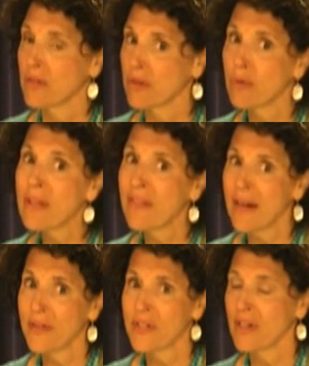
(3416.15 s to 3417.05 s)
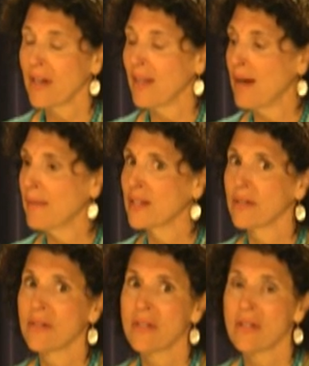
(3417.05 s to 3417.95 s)
3,000
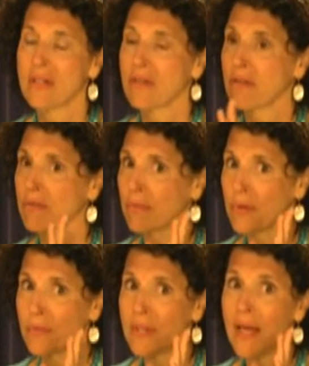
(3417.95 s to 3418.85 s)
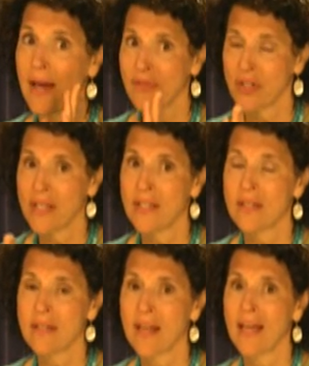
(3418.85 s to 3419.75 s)
kilometers through after he
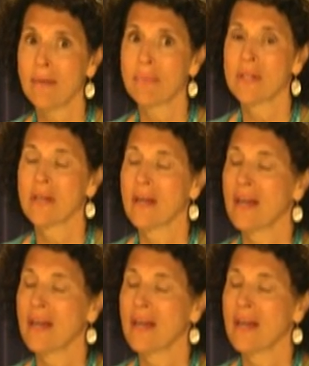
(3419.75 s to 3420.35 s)
escaped,